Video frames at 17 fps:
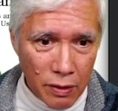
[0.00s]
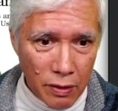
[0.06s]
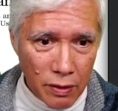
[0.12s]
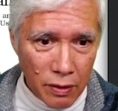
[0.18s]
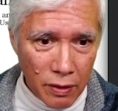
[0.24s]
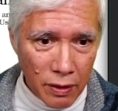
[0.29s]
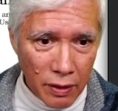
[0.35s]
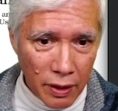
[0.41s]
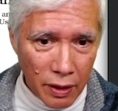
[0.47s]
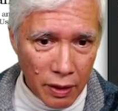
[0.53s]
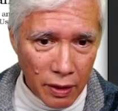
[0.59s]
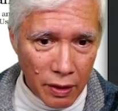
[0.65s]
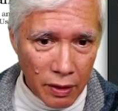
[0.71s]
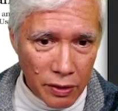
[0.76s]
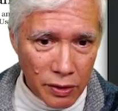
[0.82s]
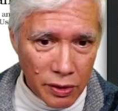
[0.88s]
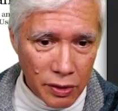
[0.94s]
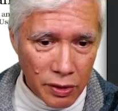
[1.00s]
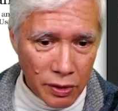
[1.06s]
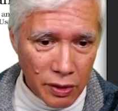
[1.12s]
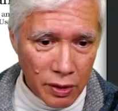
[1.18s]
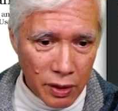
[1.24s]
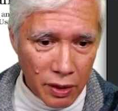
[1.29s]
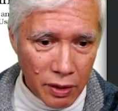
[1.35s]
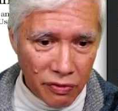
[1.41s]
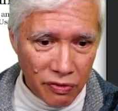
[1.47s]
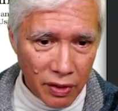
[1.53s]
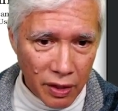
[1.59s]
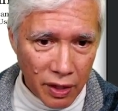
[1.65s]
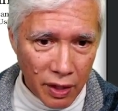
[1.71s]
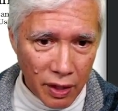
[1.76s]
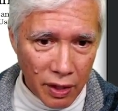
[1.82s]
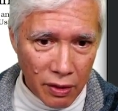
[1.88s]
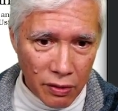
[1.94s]
Let us see if we
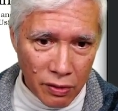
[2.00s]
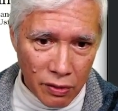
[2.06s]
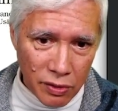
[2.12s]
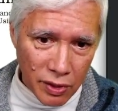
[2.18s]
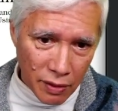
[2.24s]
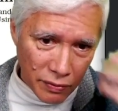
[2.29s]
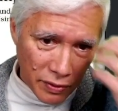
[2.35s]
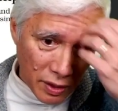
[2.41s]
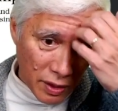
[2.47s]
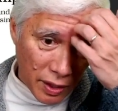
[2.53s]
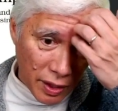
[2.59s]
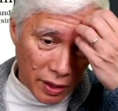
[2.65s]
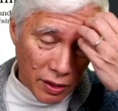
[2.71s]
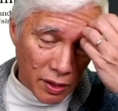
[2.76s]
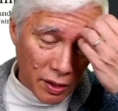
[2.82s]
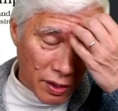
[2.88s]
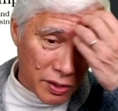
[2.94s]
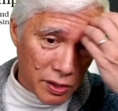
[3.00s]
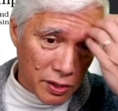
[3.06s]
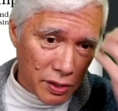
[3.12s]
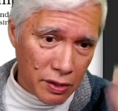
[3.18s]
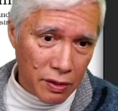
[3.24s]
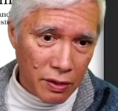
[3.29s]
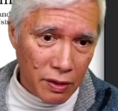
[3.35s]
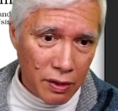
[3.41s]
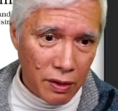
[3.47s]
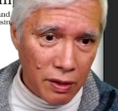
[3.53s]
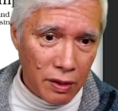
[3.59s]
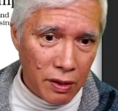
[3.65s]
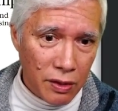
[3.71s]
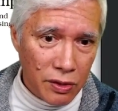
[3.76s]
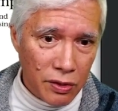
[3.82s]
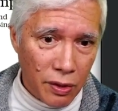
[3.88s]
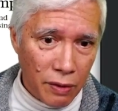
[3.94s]
can't do something like this.
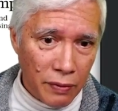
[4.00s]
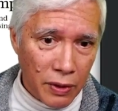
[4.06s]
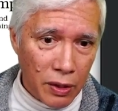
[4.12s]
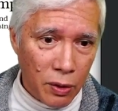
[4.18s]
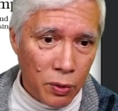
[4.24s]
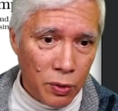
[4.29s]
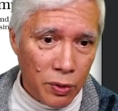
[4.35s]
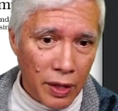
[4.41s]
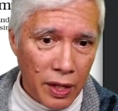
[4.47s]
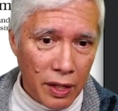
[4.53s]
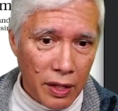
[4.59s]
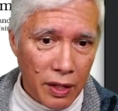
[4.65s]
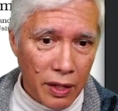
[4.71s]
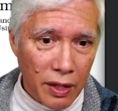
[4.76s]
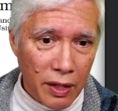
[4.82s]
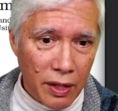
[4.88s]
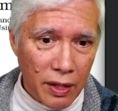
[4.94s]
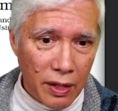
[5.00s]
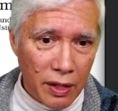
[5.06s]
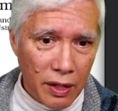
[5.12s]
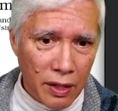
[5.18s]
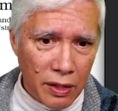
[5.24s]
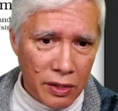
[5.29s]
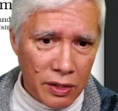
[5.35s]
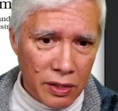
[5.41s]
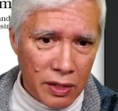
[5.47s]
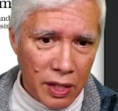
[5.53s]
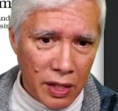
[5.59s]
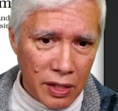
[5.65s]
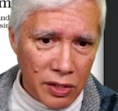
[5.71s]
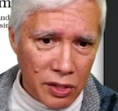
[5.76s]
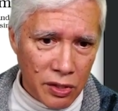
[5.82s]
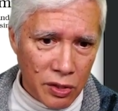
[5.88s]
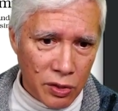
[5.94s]
So I'm going to create a
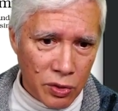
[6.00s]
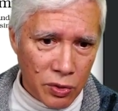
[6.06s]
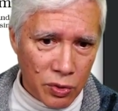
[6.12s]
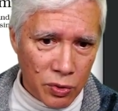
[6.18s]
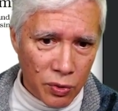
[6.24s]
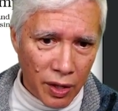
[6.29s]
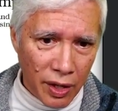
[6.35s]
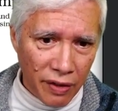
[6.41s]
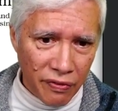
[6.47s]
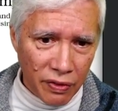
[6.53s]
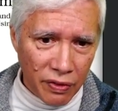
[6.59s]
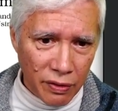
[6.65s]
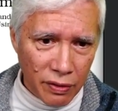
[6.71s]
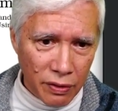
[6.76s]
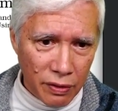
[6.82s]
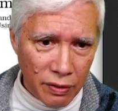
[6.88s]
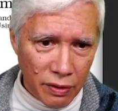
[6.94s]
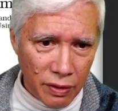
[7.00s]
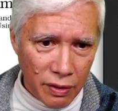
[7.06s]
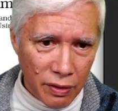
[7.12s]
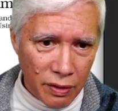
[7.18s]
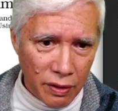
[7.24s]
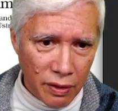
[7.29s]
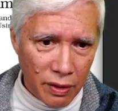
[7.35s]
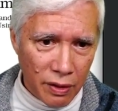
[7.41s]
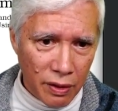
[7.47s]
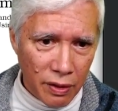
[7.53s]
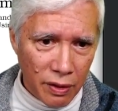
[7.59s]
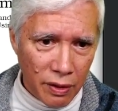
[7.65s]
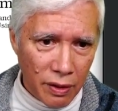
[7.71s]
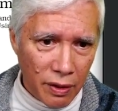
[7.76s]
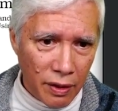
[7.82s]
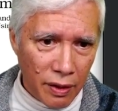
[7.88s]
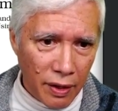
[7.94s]
test driver,
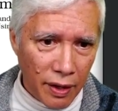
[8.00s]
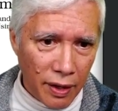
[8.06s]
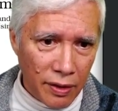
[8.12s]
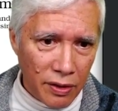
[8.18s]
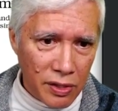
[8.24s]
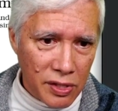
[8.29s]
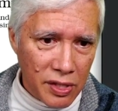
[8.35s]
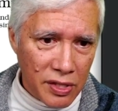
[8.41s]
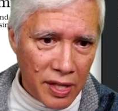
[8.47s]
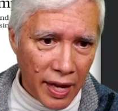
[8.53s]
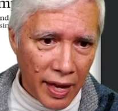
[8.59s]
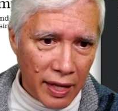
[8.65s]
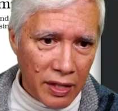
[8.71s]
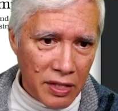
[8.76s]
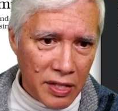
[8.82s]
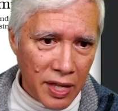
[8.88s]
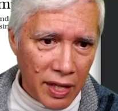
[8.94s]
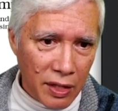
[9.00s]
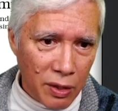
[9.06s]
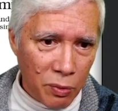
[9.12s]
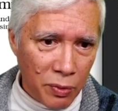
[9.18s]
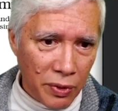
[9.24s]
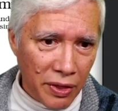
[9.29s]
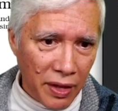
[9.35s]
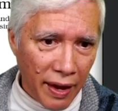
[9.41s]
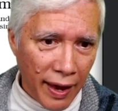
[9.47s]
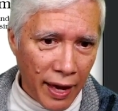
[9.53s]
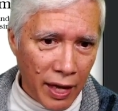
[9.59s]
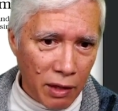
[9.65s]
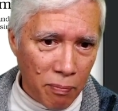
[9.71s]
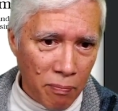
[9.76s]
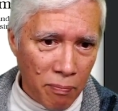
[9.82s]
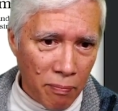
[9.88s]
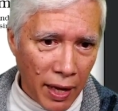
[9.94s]
and this is annotated with
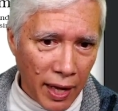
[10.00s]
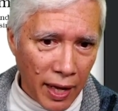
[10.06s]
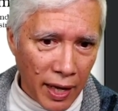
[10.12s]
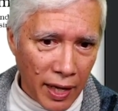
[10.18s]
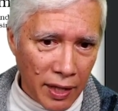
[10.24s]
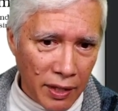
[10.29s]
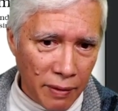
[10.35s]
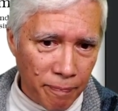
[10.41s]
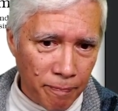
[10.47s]
@main